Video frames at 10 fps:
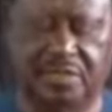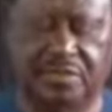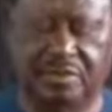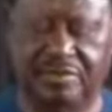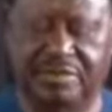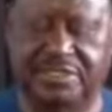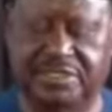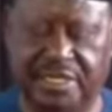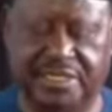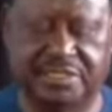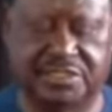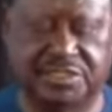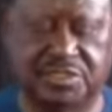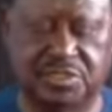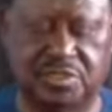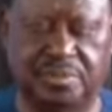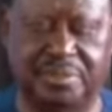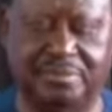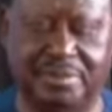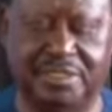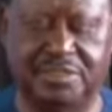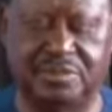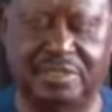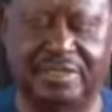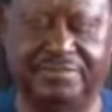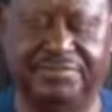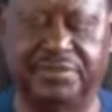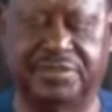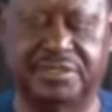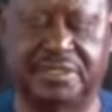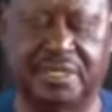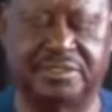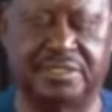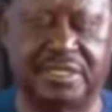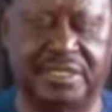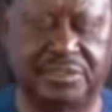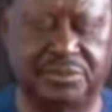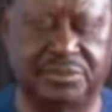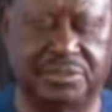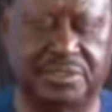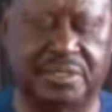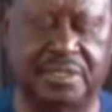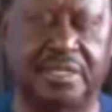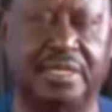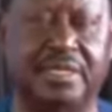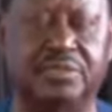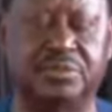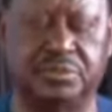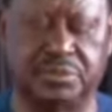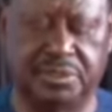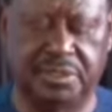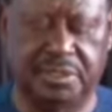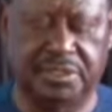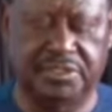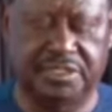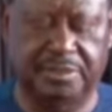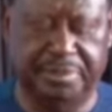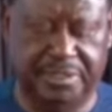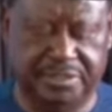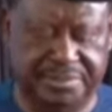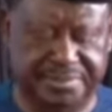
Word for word: to have a chance to complement your efforts as AUC, AU chairperson.